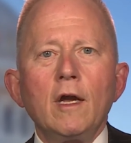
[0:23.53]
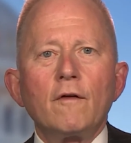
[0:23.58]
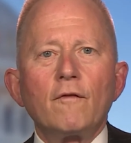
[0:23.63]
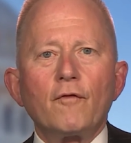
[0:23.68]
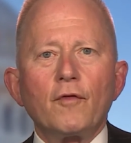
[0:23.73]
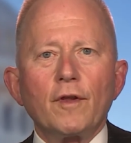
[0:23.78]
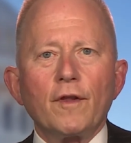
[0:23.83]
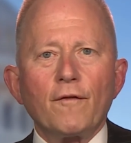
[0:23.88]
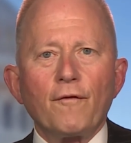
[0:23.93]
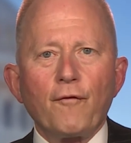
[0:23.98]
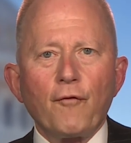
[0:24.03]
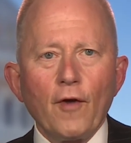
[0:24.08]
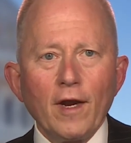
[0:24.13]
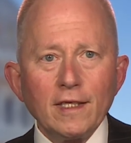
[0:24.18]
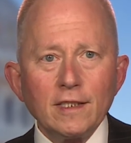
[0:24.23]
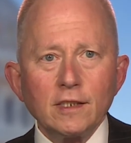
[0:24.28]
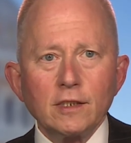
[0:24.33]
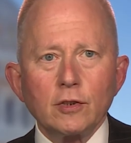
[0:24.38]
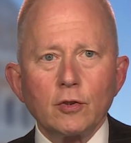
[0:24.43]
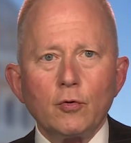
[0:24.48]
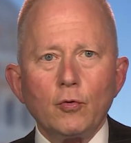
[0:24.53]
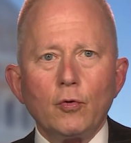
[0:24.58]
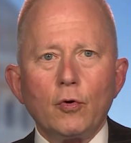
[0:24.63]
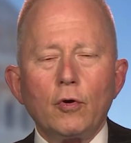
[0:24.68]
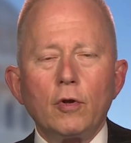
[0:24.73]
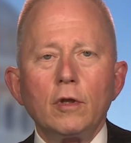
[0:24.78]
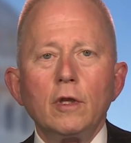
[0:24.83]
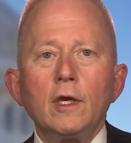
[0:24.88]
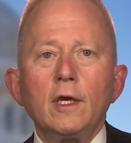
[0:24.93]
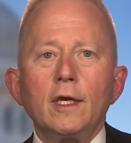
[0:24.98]
for the Friends
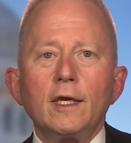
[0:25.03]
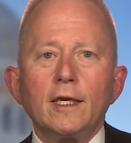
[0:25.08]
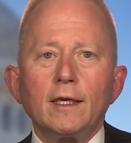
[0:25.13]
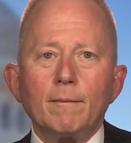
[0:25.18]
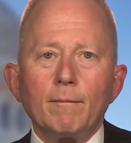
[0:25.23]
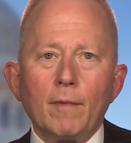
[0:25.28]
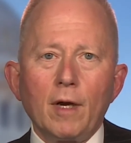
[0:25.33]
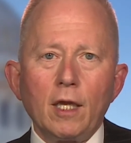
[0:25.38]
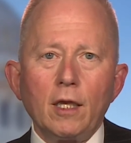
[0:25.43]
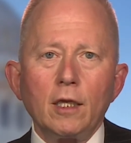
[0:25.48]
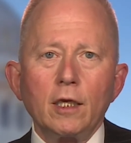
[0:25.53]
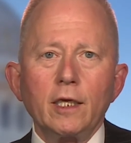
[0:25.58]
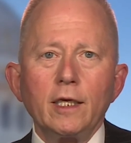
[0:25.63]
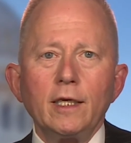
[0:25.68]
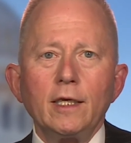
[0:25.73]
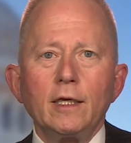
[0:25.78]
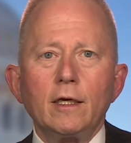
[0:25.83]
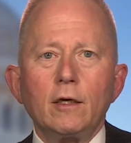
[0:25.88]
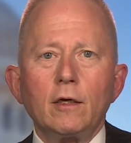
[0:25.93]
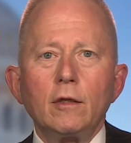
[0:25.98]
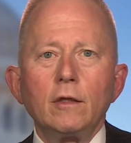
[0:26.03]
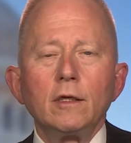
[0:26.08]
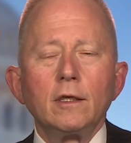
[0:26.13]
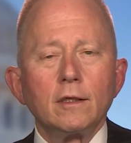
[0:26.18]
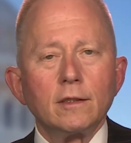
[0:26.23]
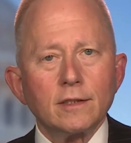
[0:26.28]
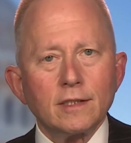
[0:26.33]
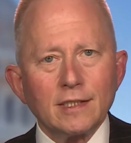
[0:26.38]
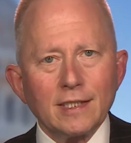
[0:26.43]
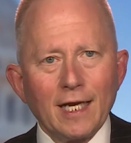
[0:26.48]
School in Mullica Hill,
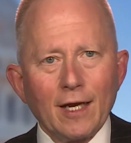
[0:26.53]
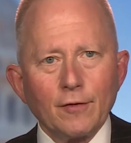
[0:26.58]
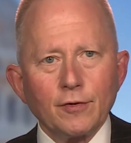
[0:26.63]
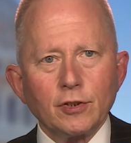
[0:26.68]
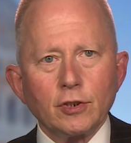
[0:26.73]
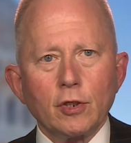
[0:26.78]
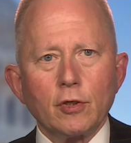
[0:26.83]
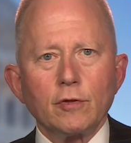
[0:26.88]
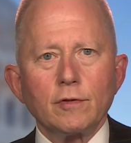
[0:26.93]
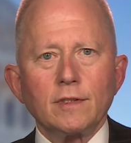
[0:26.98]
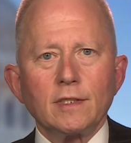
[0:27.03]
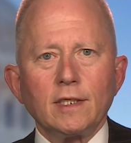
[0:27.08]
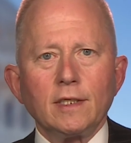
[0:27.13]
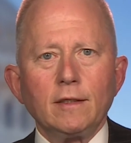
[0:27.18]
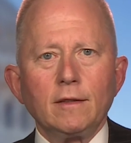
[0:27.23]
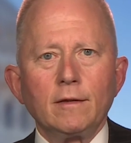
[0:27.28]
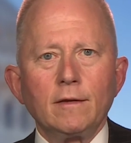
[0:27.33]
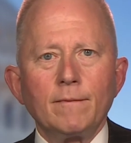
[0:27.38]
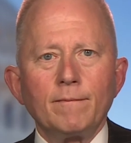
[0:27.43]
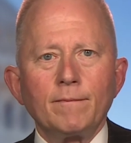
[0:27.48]
South Jersey.